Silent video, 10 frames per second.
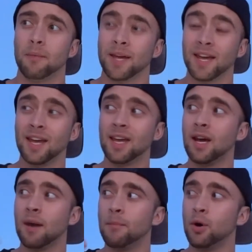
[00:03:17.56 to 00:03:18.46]

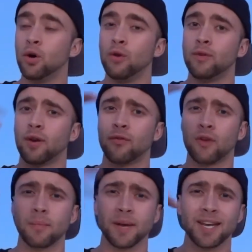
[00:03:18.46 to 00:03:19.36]
He moved
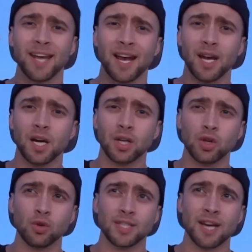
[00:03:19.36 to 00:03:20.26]
from Indiana
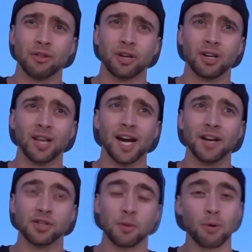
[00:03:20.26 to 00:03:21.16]
to South
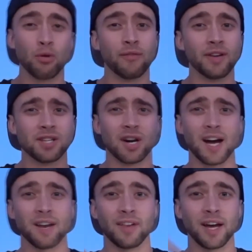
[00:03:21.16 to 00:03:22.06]
Carolina, so both of us are
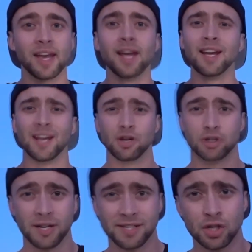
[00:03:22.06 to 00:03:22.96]
kind of like in
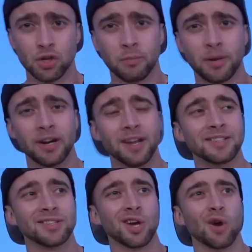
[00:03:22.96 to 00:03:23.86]
transitional
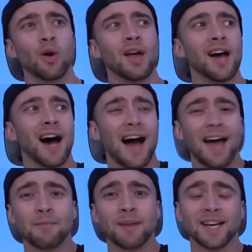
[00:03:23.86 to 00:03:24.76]
periods, so
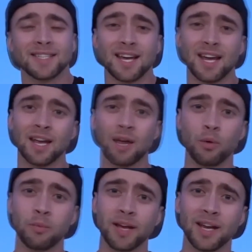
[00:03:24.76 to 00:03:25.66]
I'm not saying it
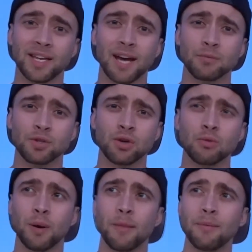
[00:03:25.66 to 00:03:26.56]
would be anytime
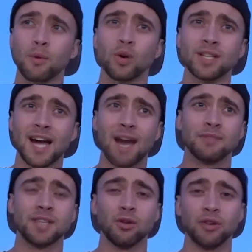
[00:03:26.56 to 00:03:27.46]
soon, but maybe once I'm
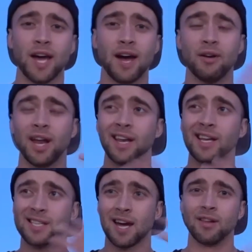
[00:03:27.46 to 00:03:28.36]
settled down and
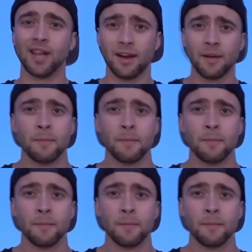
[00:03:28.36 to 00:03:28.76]
he's kind of like,